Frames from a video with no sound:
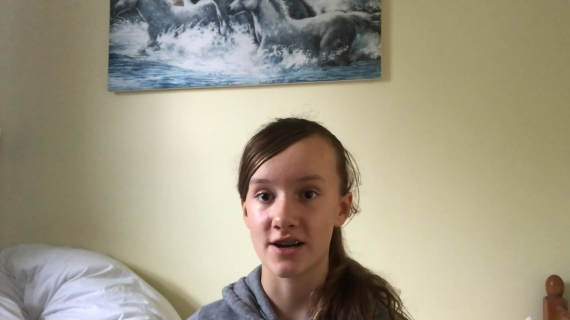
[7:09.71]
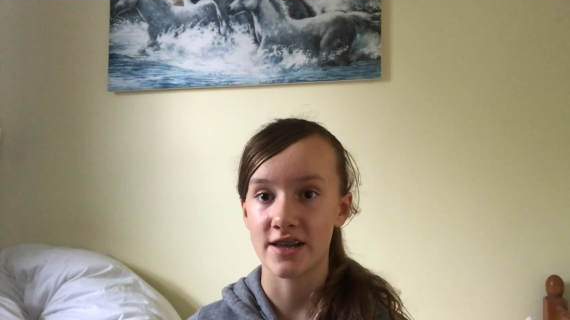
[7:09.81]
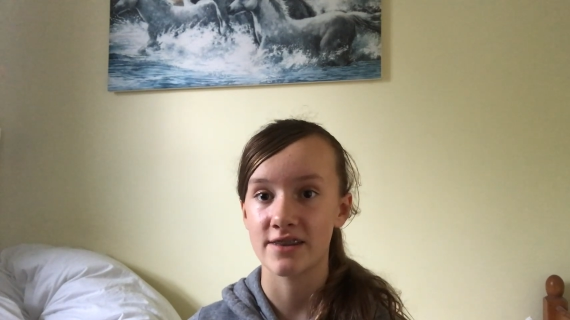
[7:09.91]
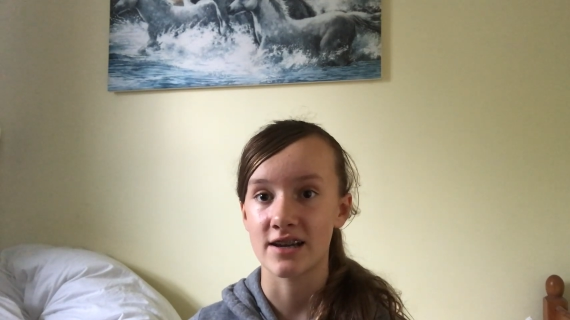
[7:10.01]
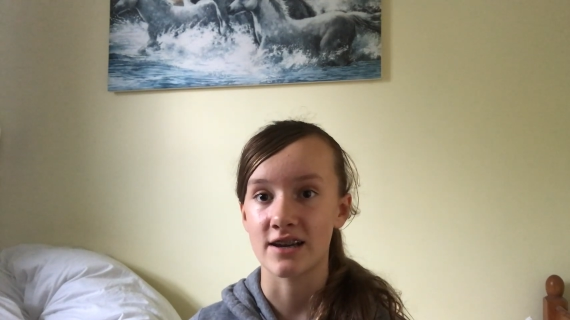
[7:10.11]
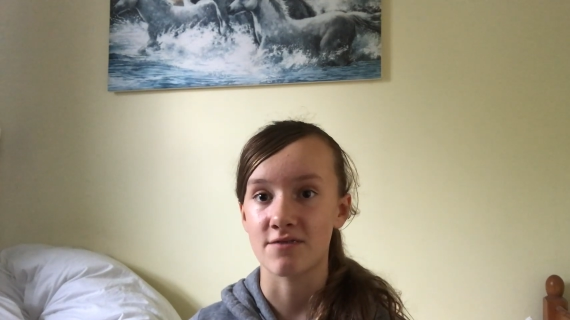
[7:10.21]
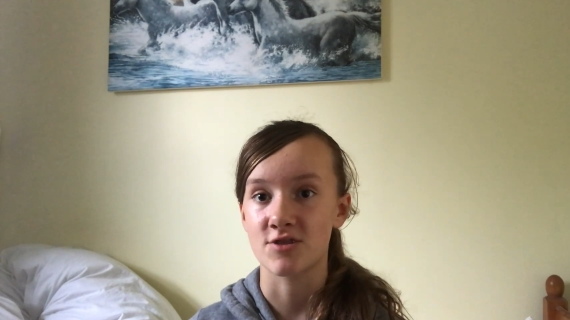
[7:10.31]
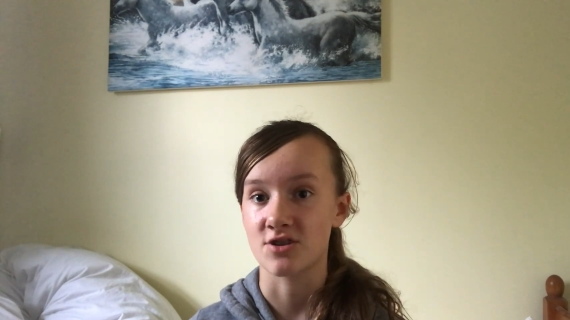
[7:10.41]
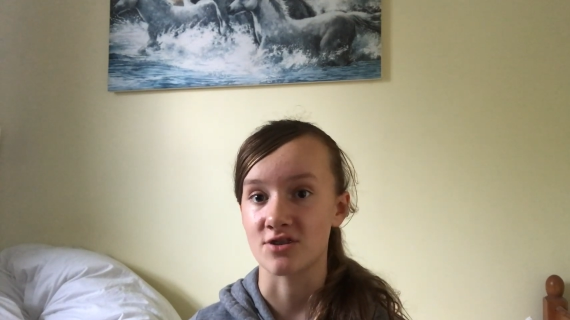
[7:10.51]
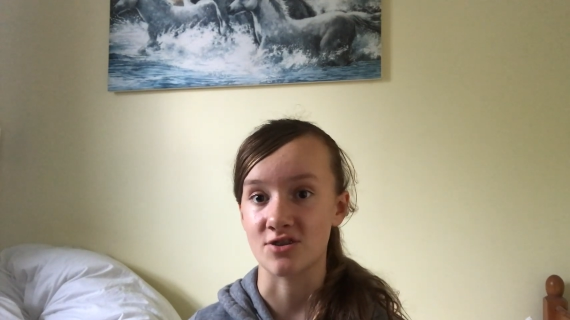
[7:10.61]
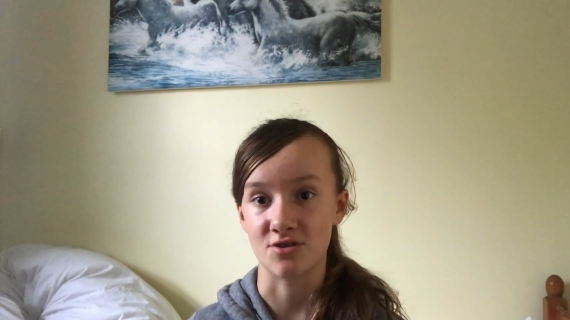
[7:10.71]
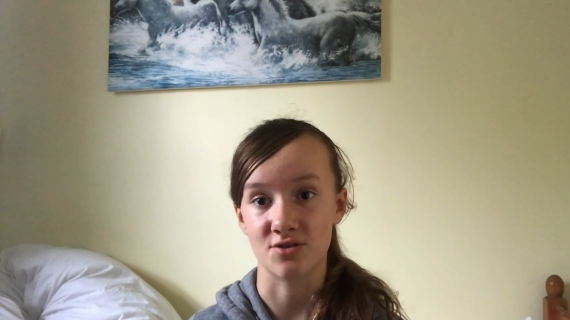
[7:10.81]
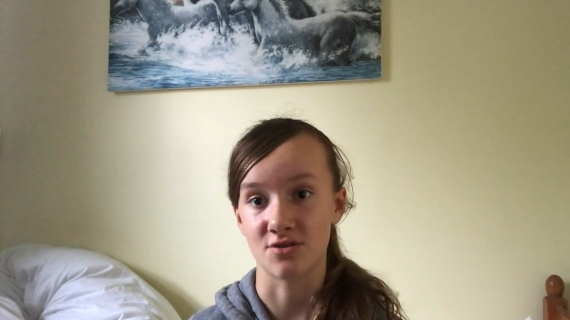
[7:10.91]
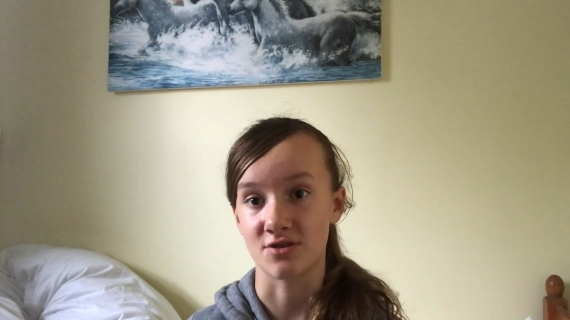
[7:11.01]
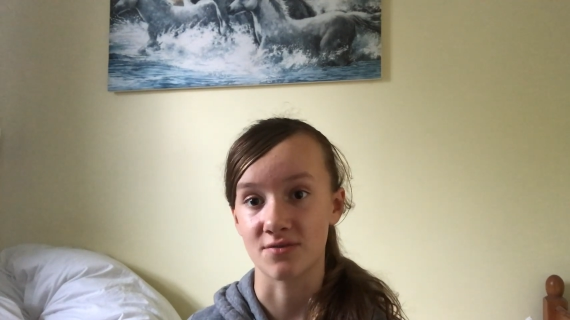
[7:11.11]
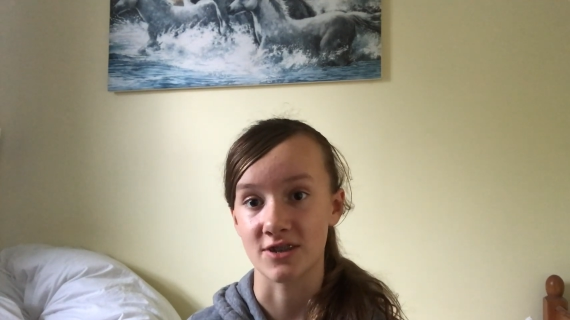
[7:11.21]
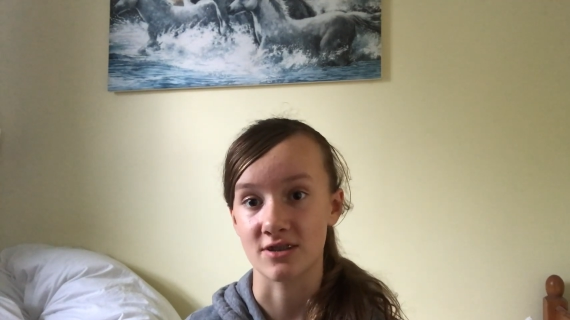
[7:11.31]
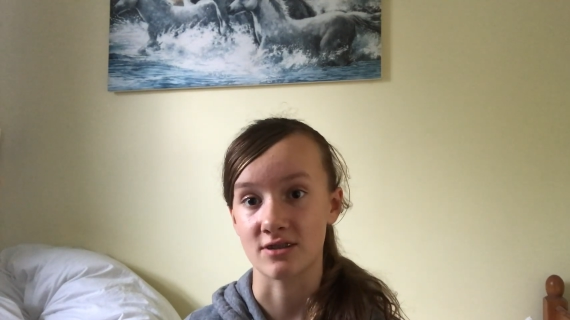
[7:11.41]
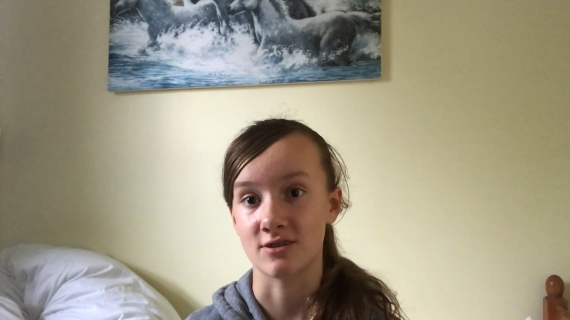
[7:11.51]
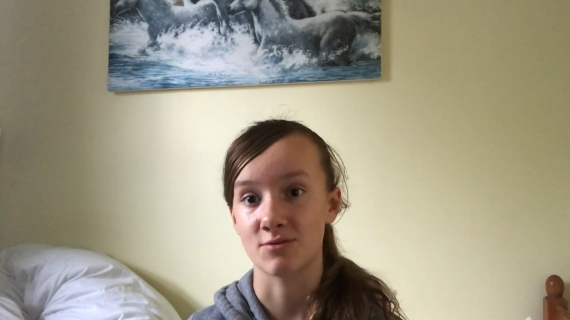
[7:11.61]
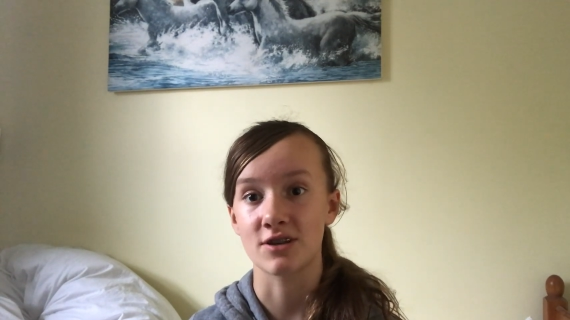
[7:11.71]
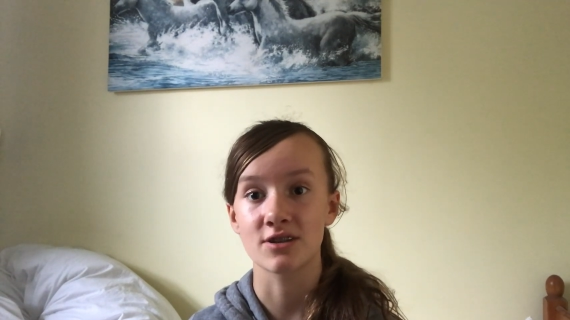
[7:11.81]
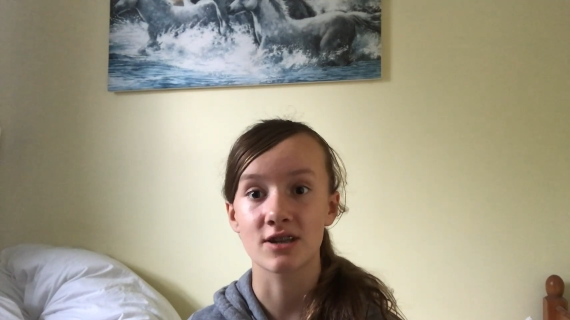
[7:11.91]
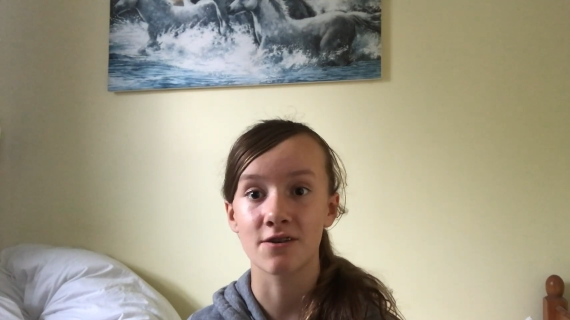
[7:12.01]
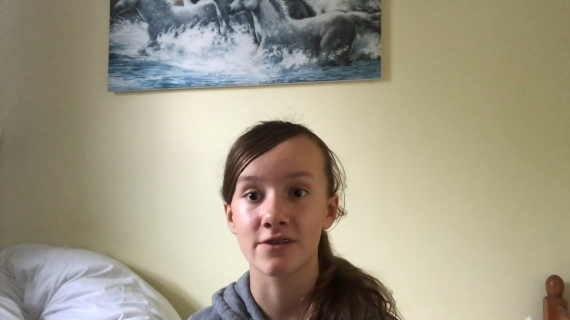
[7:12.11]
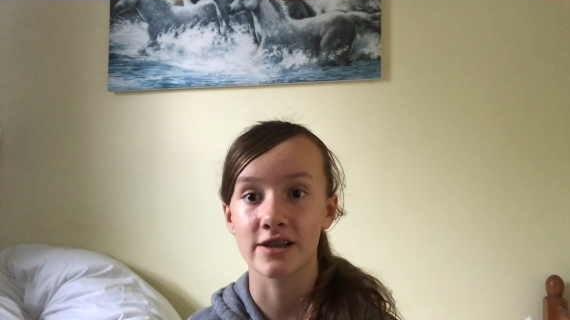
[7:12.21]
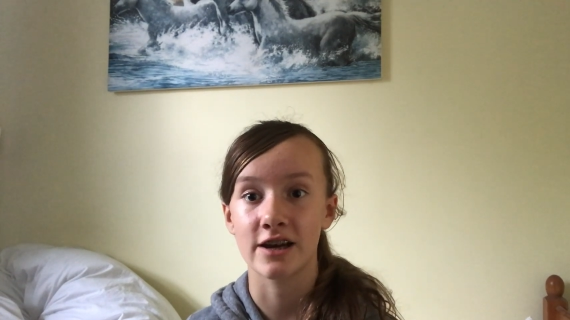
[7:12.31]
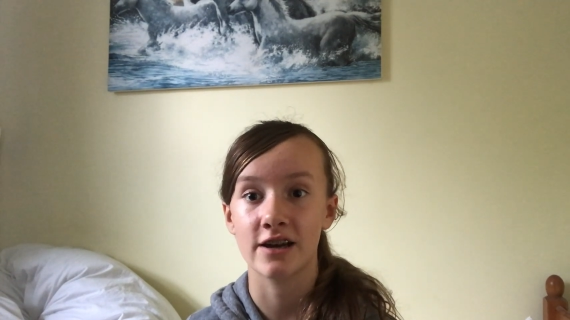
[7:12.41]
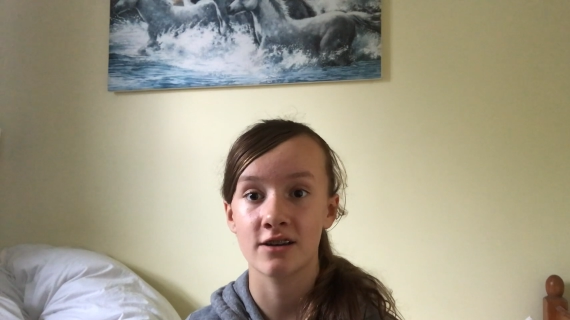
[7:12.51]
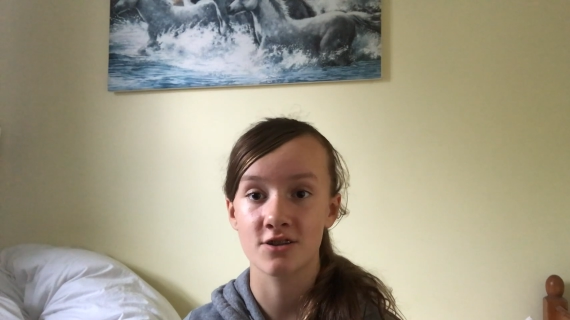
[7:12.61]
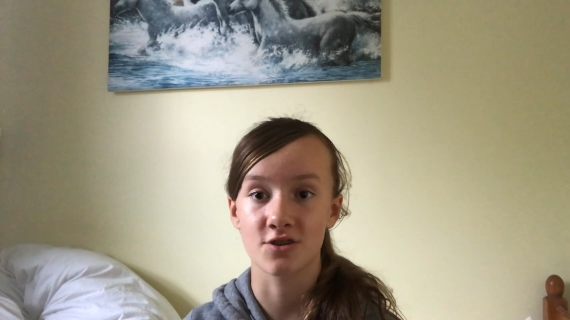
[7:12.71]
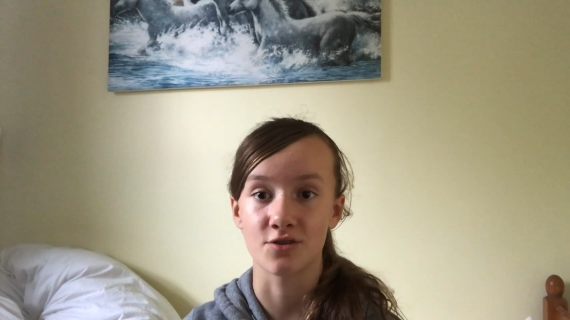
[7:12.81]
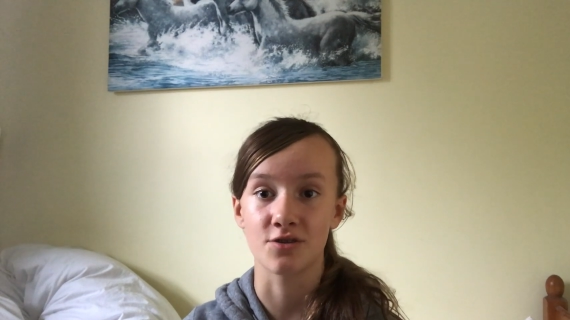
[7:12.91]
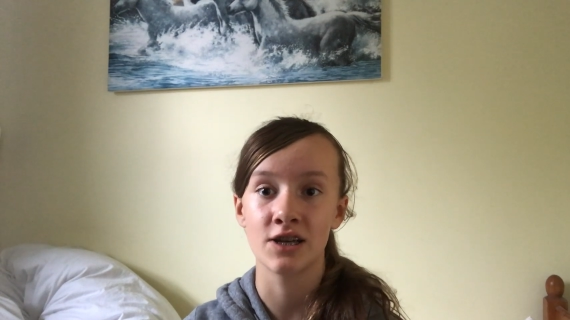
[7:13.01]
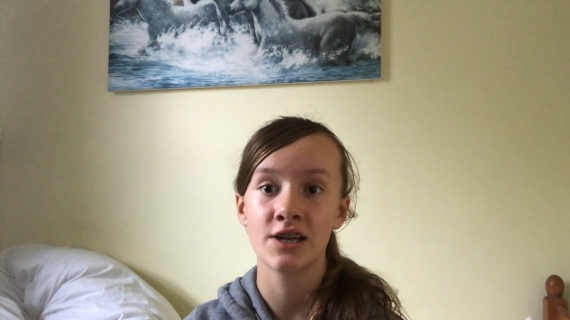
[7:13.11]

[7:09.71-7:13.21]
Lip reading: And then I've just got socks on obviously as well and stuff like that, so